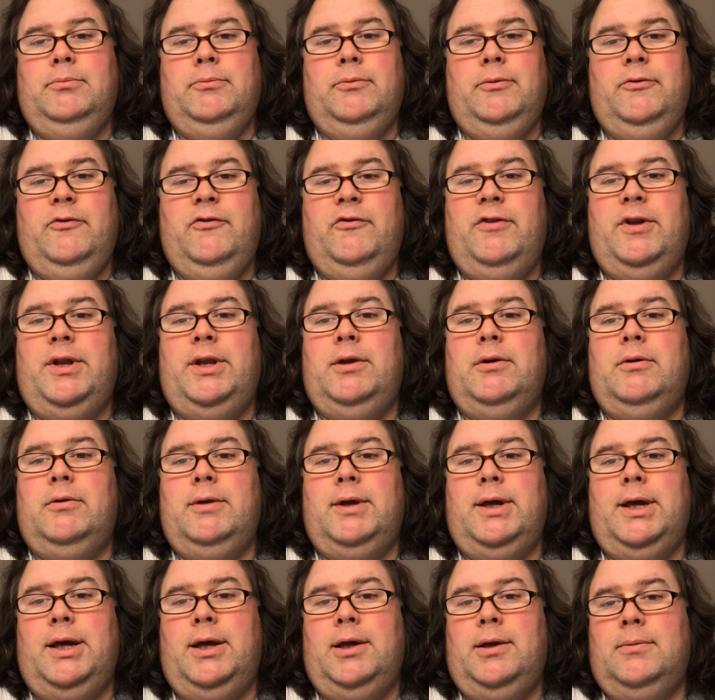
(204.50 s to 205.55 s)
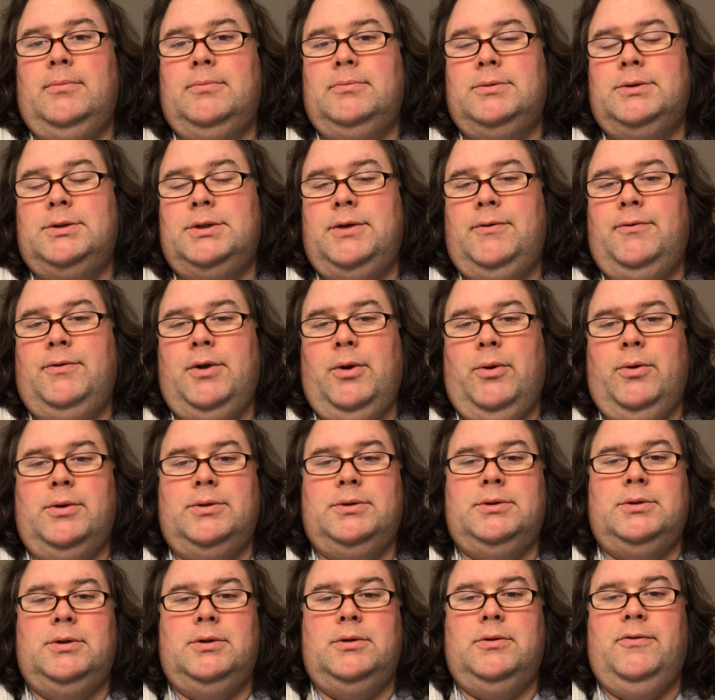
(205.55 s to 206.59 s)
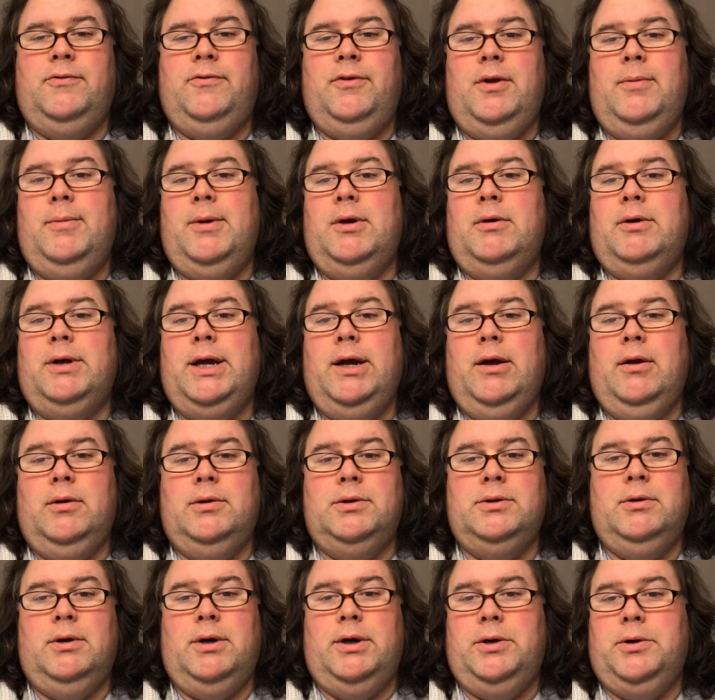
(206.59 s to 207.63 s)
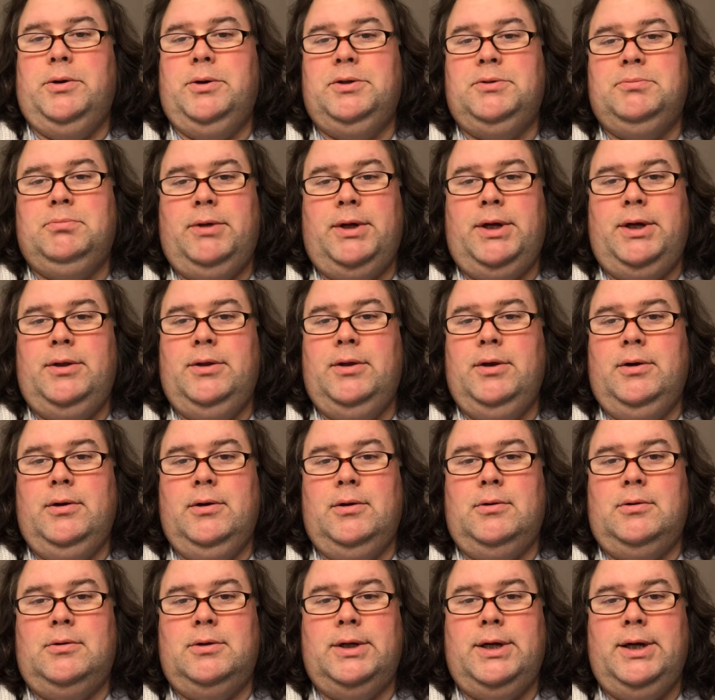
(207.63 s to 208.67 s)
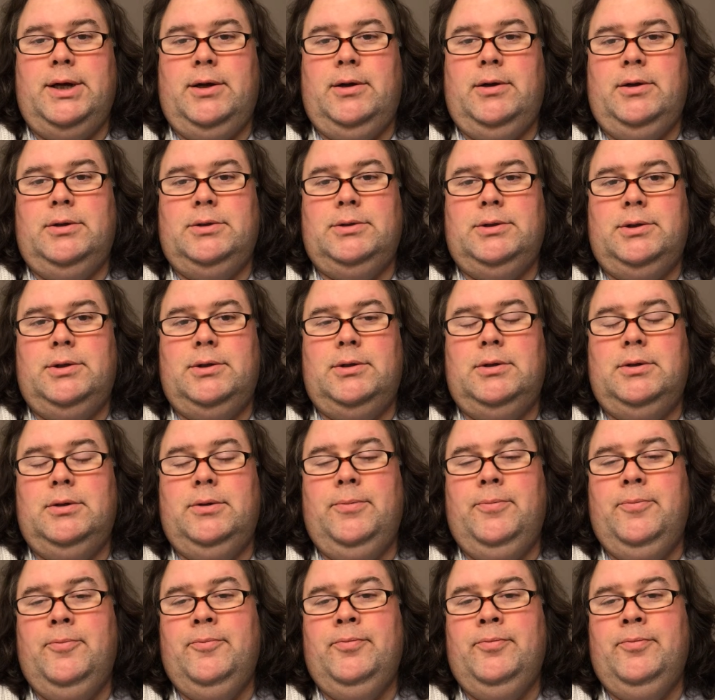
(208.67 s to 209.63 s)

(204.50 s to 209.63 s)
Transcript: Video games, if there was a female character, I always played the girl character.